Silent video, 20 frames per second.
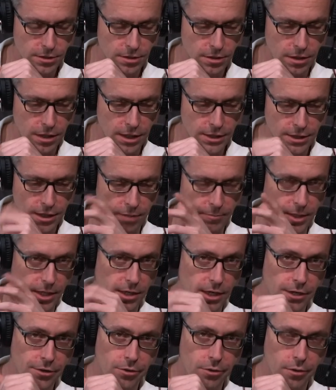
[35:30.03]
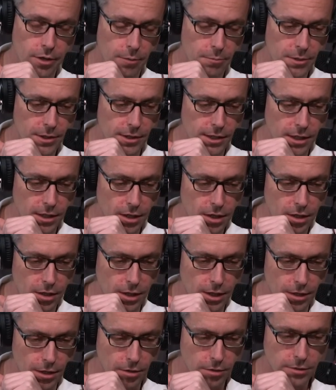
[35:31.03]
I mean, I grew up in the
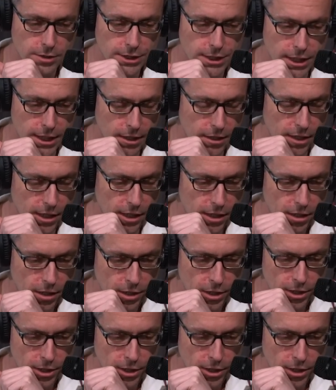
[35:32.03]
Hall & Oates era,